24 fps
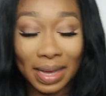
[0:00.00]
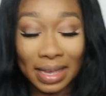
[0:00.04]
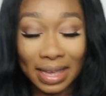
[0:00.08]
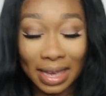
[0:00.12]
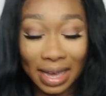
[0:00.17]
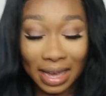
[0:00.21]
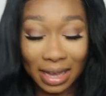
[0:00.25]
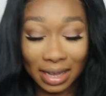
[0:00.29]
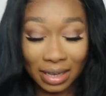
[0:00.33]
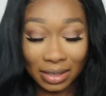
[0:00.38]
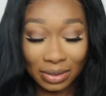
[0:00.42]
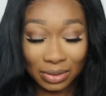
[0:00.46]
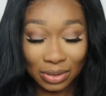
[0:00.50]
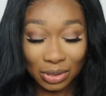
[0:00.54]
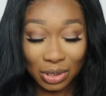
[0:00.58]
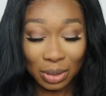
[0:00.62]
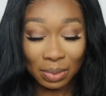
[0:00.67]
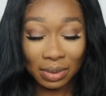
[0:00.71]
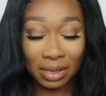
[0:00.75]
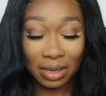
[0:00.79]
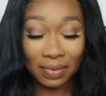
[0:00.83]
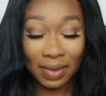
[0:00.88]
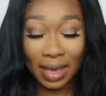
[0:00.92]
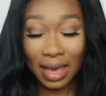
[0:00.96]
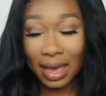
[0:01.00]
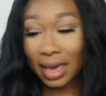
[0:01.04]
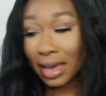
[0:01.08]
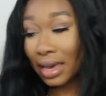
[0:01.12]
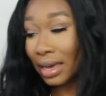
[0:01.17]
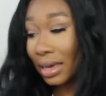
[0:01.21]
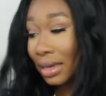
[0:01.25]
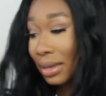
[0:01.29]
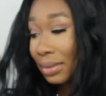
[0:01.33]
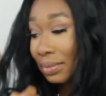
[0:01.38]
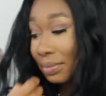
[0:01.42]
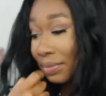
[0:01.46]
But yeah, on the topic of
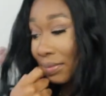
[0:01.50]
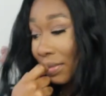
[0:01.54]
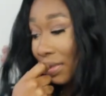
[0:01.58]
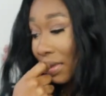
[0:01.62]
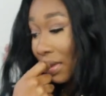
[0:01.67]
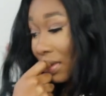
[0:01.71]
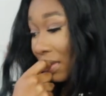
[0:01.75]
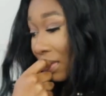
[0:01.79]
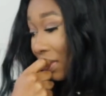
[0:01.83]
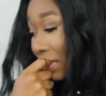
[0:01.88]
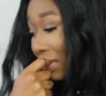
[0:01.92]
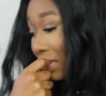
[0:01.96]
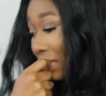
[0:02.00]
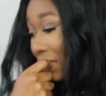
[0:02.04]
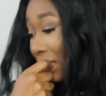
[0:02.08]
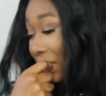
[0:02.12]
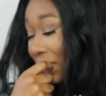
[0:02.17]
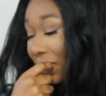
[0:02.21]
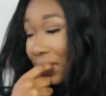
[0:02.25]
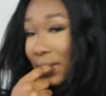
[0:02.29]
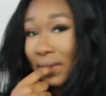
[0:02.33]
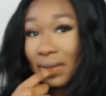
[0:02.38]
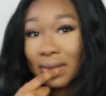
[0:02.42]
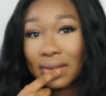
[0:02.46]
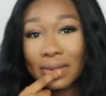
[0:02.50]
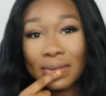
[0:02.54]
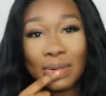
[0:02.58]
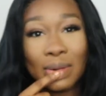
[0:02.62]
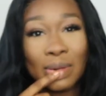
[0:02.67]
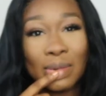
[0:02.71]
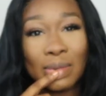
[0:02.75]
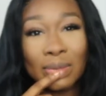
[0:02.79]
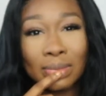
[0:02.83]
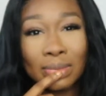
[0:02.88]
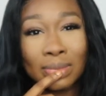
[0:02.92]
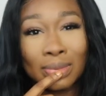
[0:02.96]
hair,
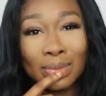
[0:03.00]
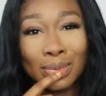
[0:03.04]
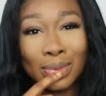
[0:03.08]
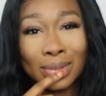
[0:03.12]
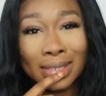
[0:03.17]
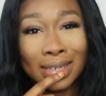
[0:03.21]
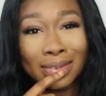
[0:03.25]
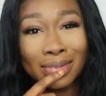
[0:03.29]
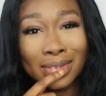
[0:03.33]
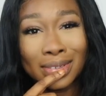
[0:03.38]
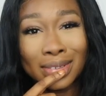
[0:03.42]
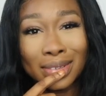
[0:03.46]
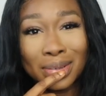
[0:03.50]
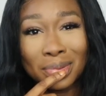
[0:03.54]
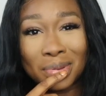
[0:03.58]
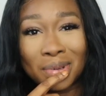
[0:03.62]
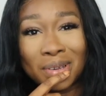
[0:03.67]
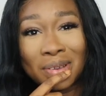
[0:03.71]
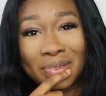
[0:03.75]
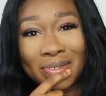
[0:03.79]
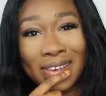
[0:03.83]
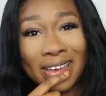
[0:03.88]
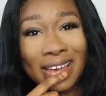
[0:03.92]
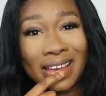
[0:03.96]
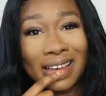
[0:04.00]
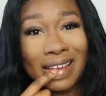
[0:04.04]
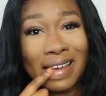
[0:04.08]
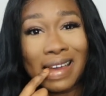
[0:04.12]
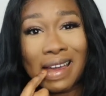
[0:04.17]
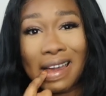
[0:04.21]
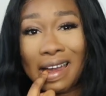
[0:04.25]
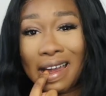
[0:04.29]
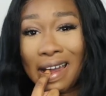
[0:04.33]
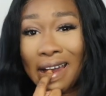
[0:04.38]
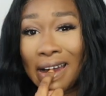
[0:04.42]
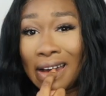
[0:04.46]
well, was I on the topic of hair?
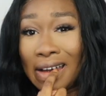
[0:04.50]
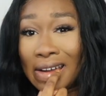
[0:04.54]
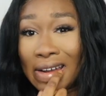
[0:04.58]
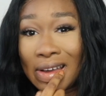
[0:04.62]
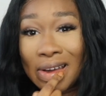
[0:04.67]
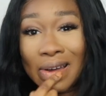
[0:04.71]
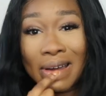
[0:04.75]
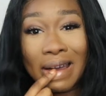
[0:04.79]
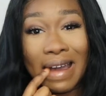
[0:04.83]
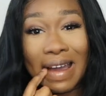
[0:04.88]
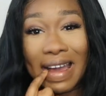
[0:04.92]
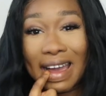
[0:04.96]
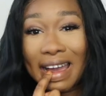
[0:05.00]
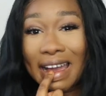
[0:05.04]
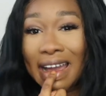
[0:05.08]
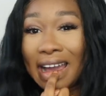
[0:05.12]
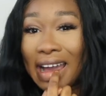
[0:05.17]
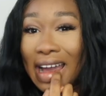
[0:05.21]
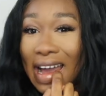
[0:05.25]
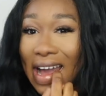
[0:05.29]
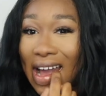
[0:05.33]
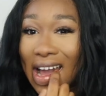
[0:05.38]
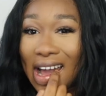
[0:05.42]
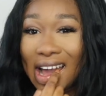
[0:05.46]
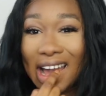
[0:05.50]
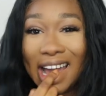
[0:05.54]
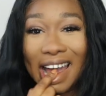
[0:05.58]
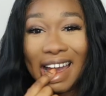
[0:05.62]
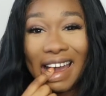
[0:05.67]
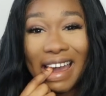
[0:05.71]
I don't know.